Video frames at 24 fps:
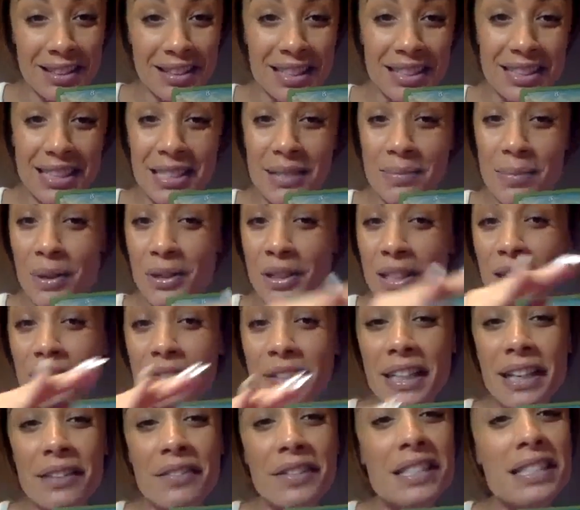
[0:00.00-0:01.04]
This is about
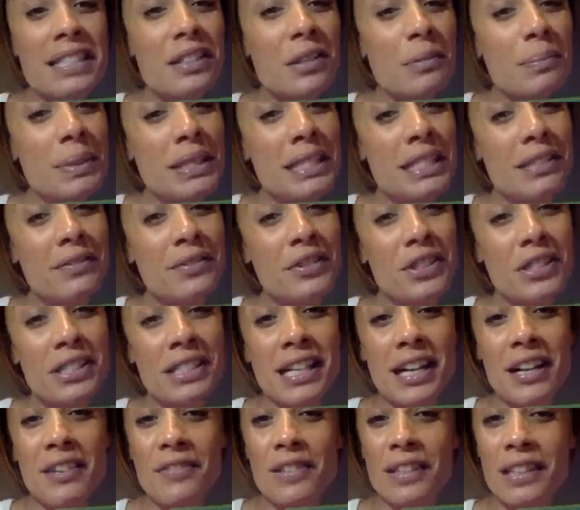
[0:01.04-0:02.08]
loving every single piece of
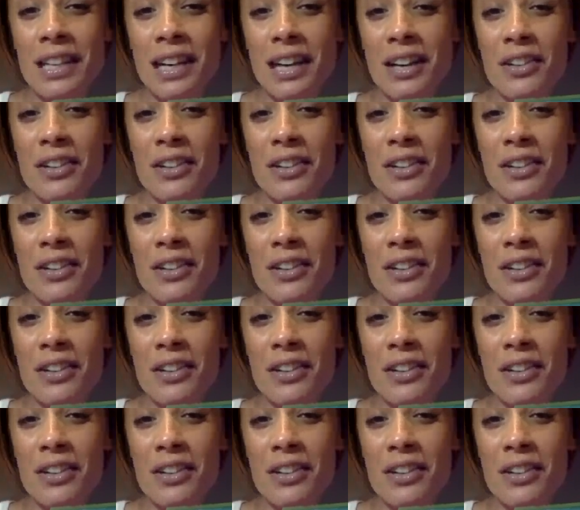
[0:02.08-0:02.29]
yourself and the